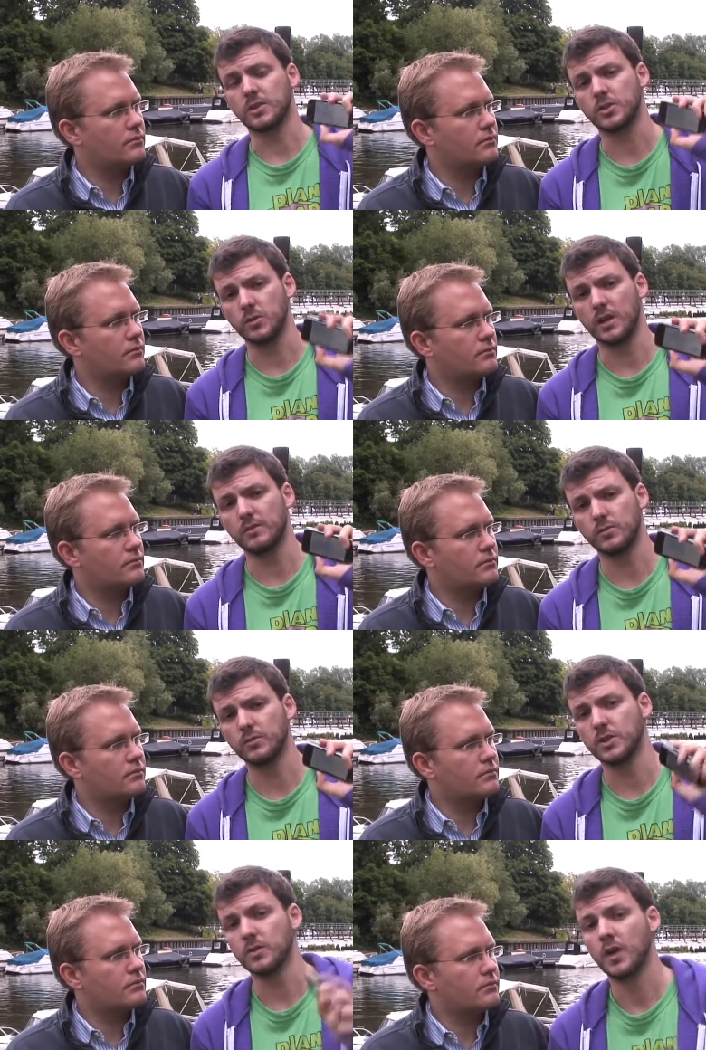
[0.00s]
Speaker 1: can do that
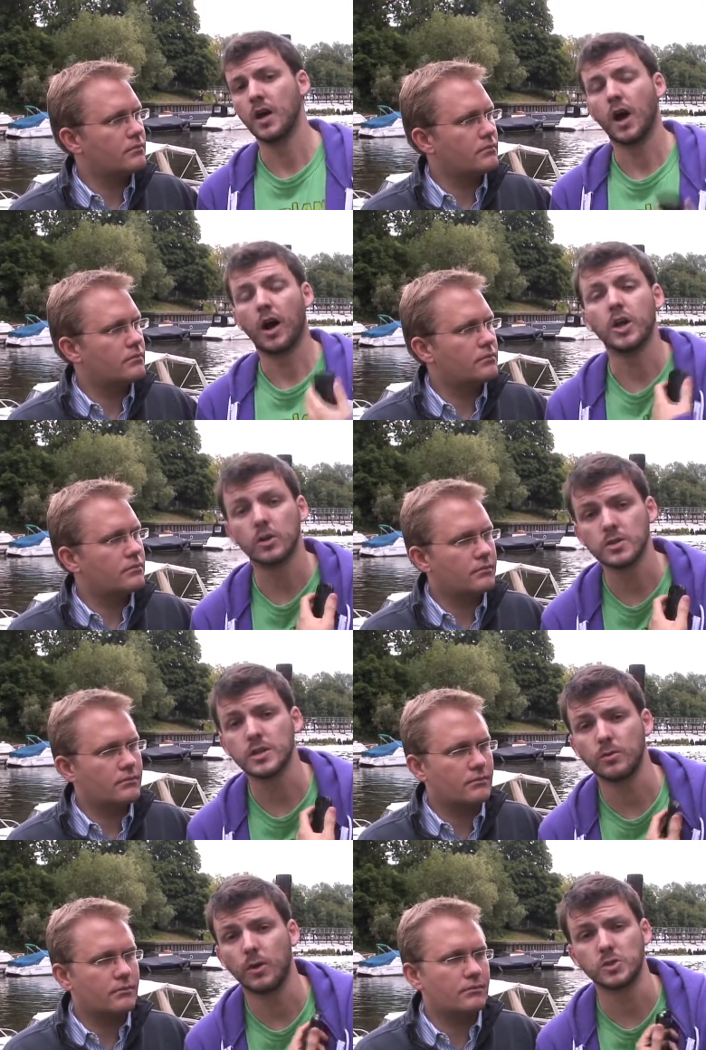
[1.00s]
for you. I
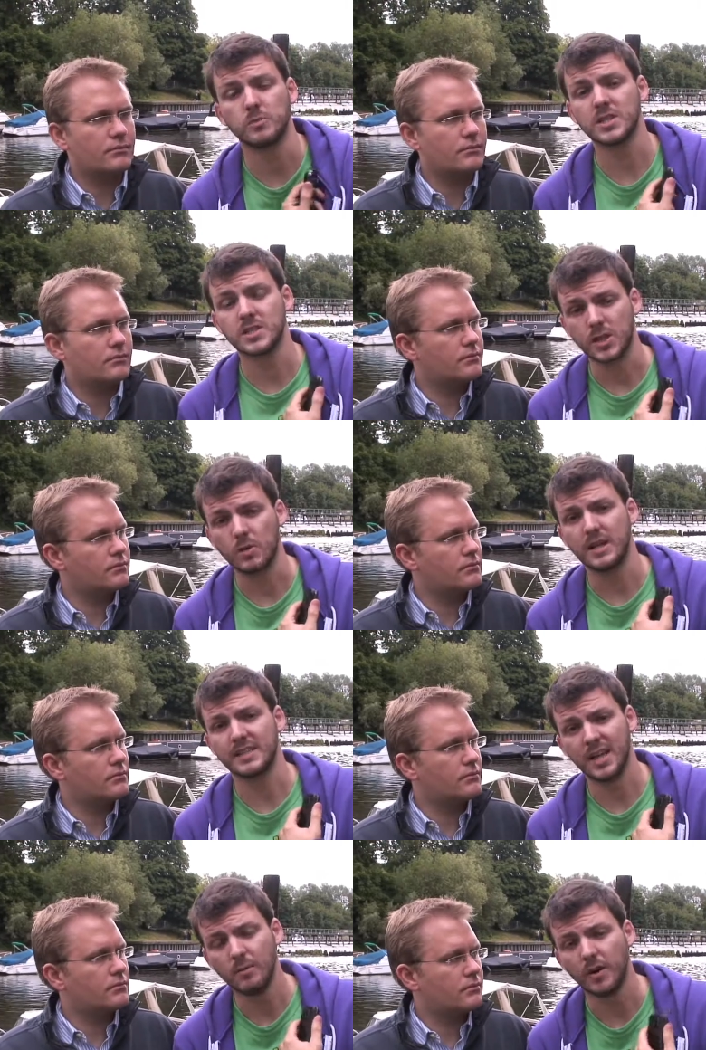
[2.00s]
honestly thought I was going to be so
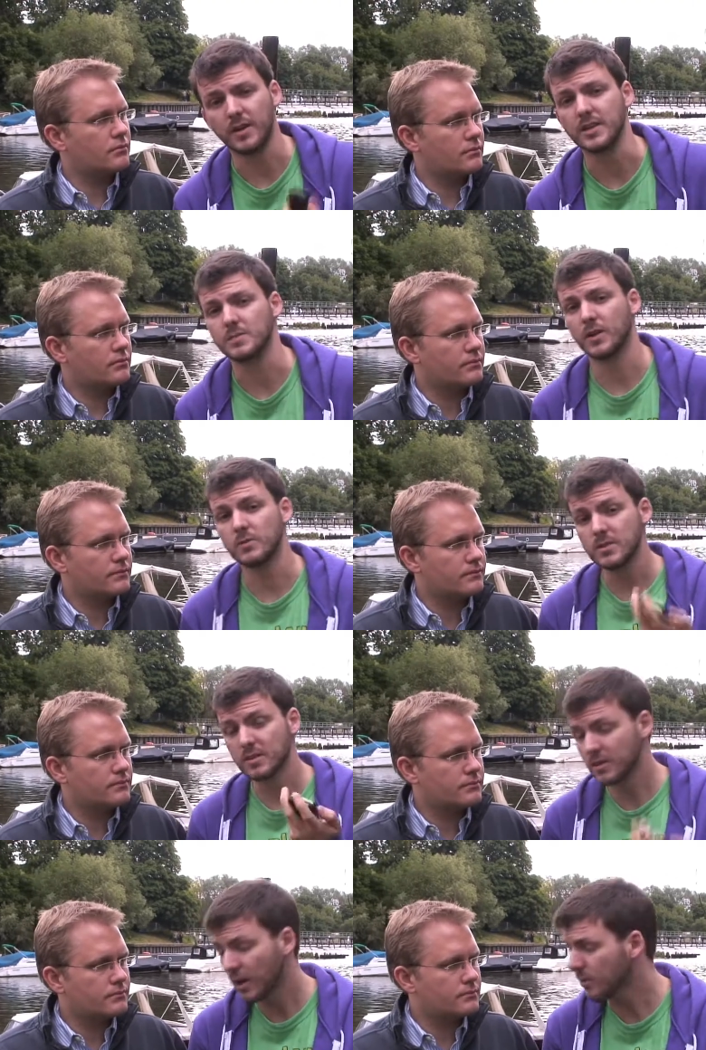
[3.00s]
let down by this, but I was
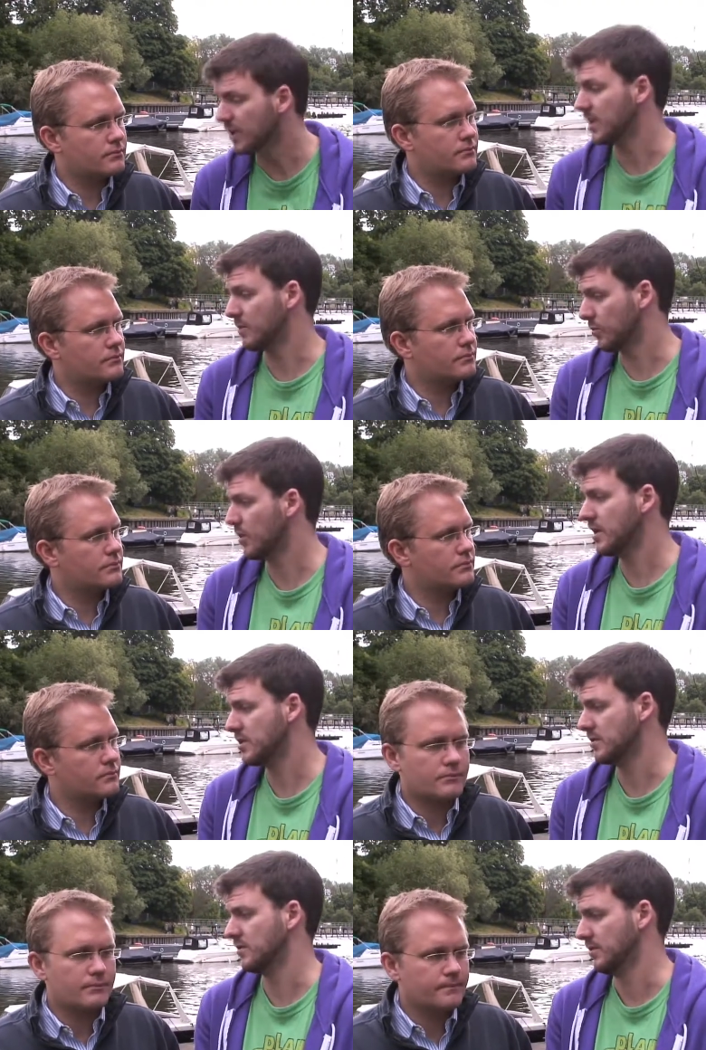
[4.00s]
thoroughly
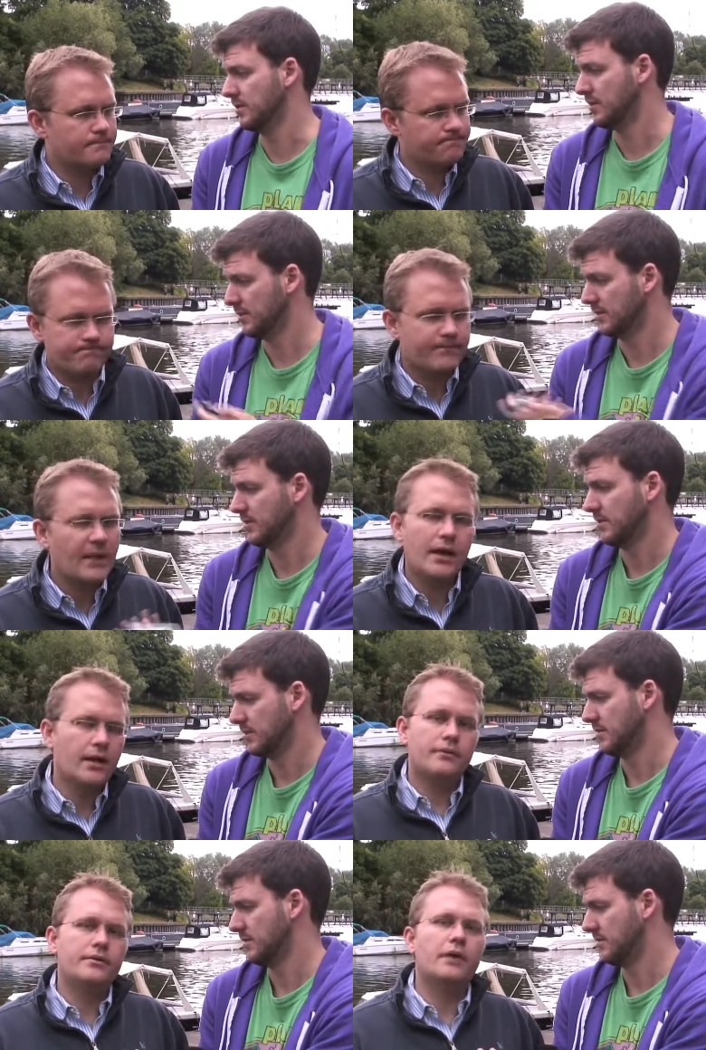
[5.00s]
impressed.
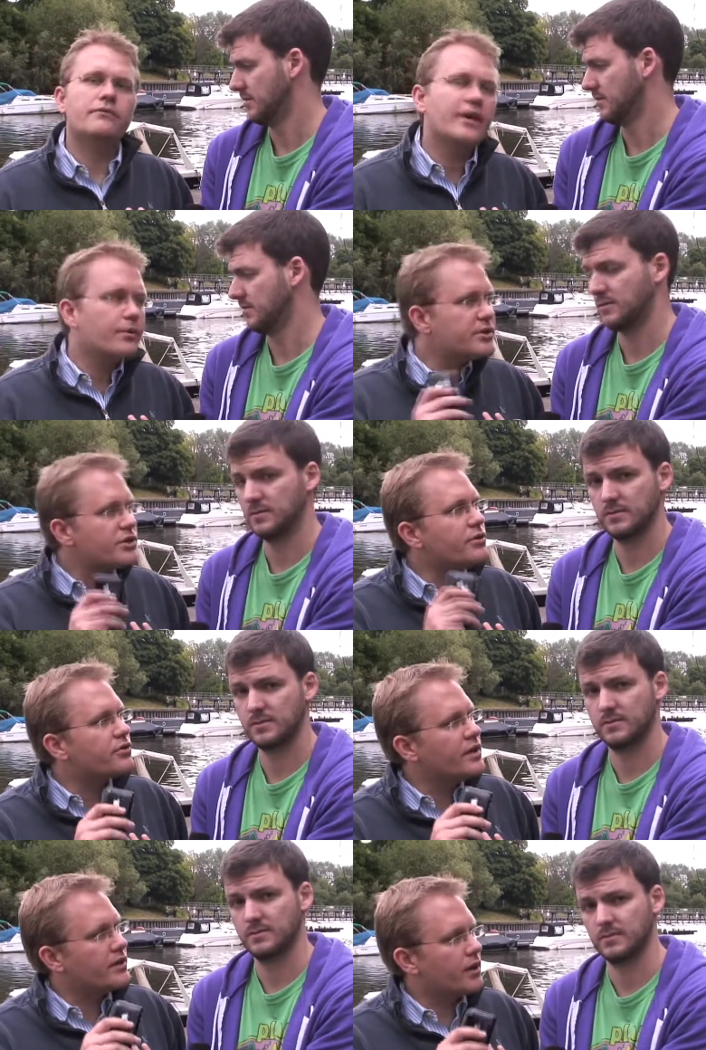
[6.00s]
Speaker 2: Now, there we do
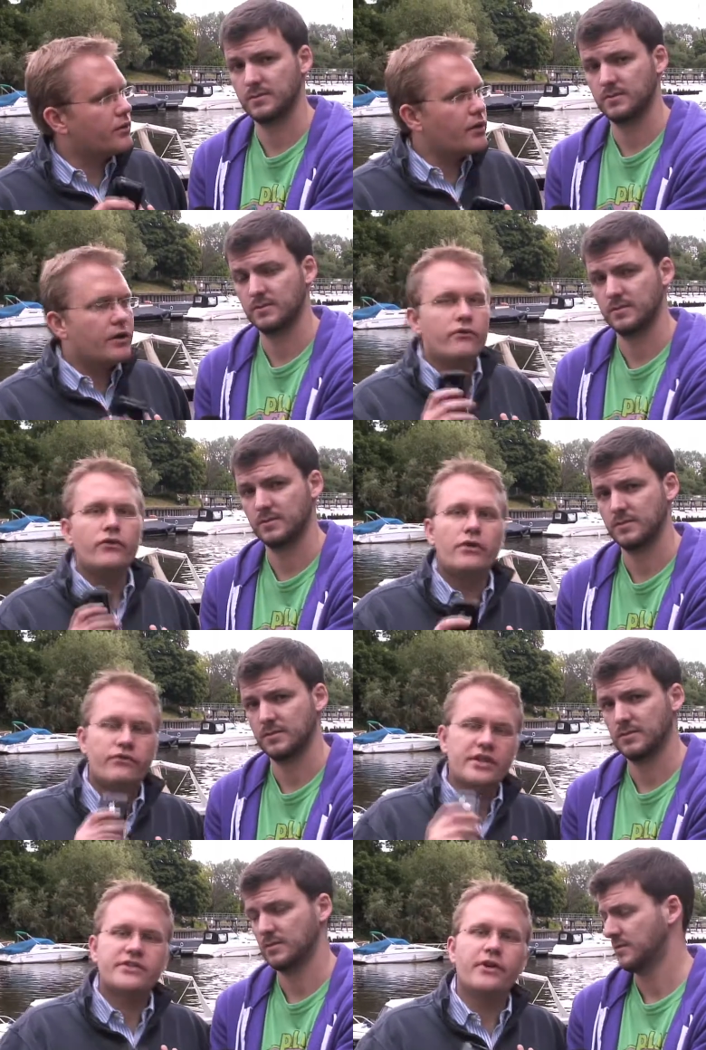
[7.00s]
agree though,
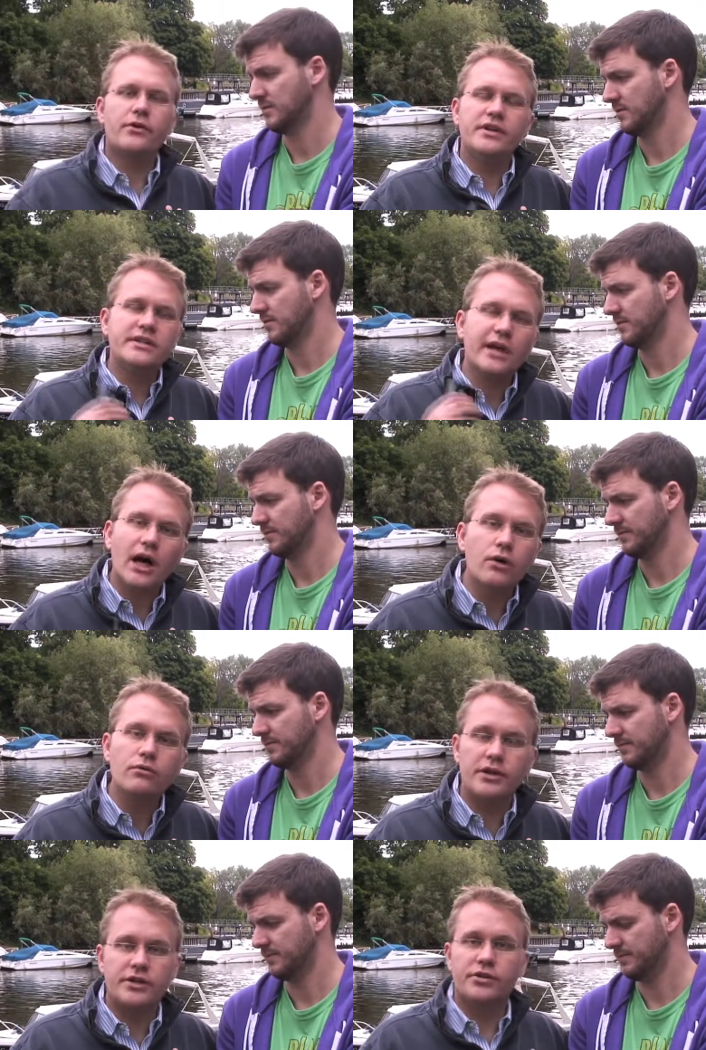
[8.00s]
this phone is
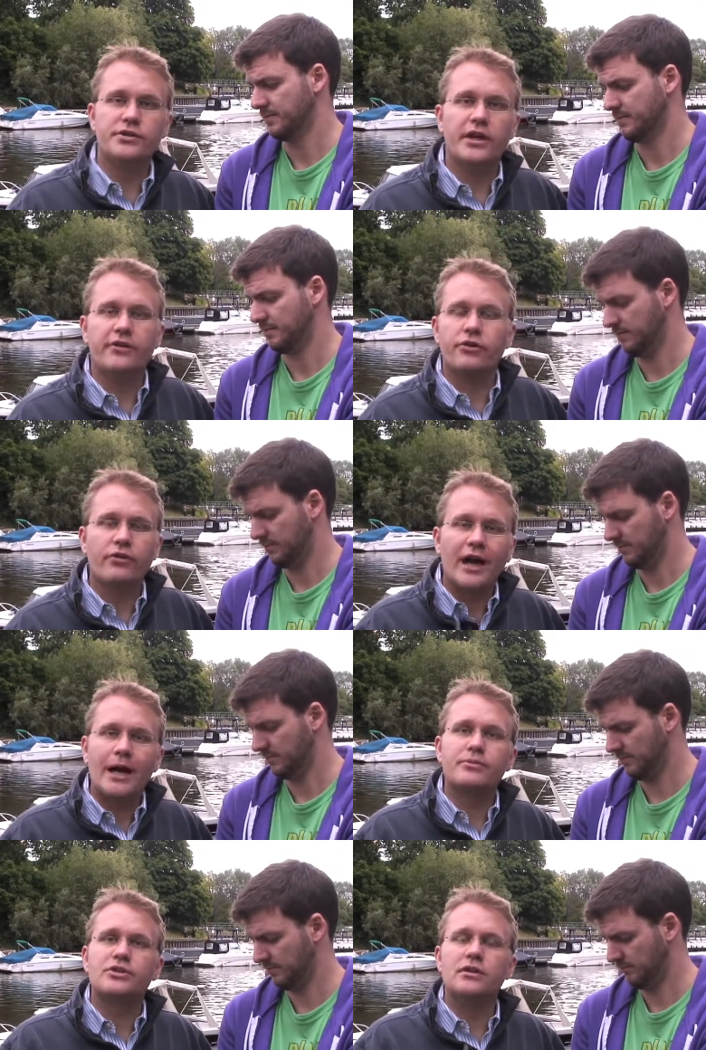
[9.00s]
only good if you're an
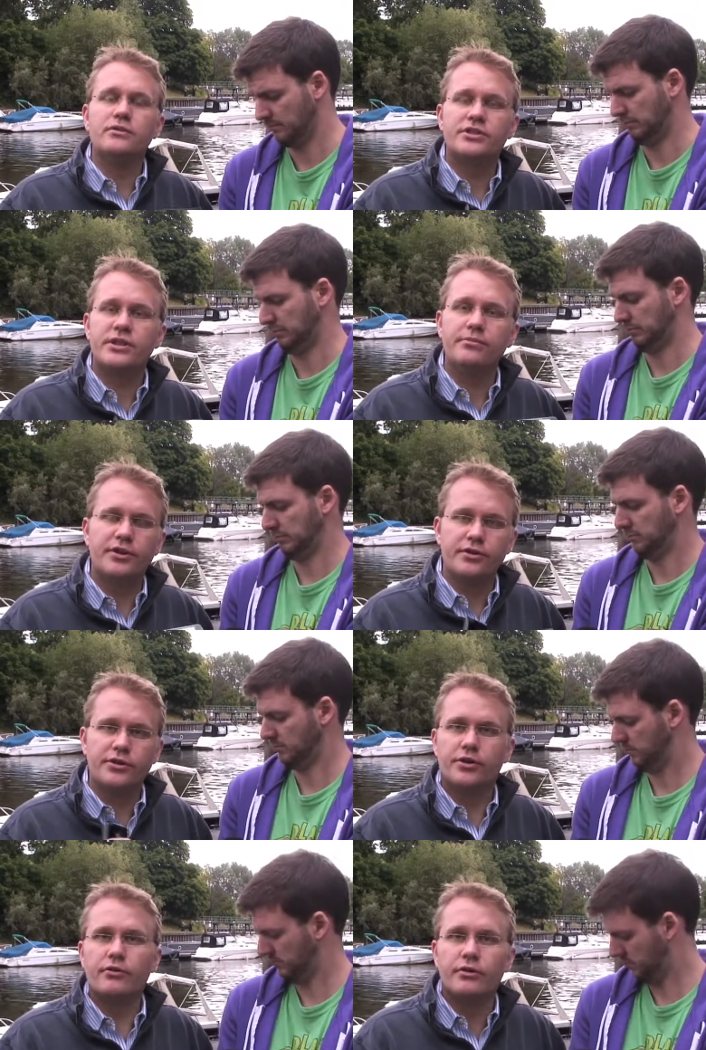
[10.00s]
absolute
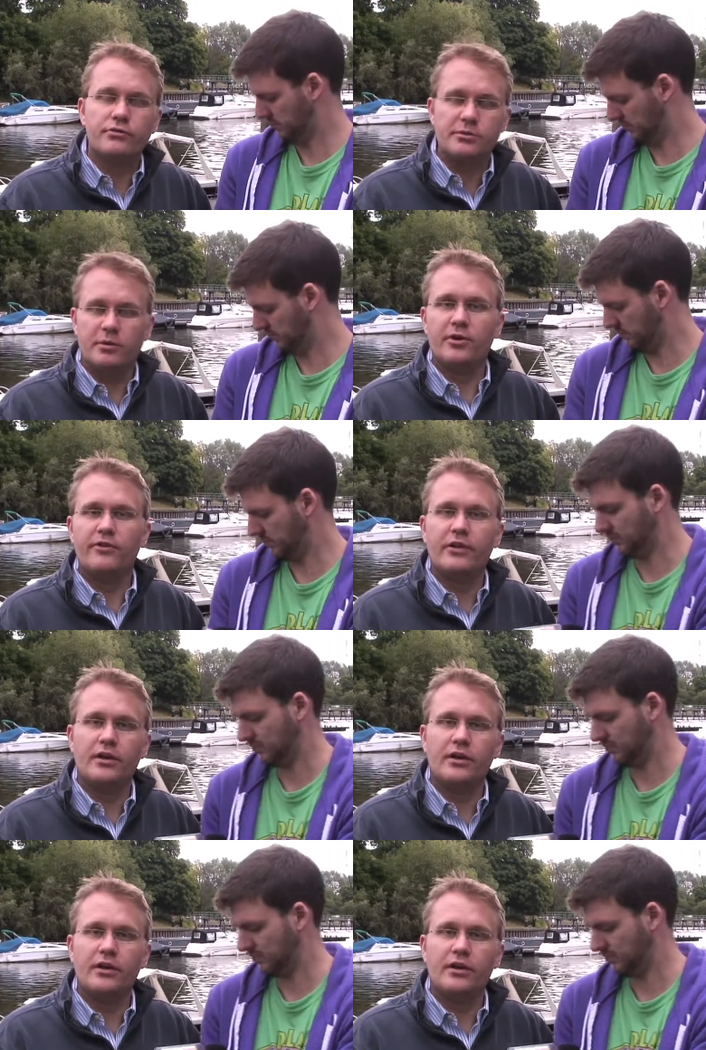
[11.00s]
Symbian guru, to be perfectly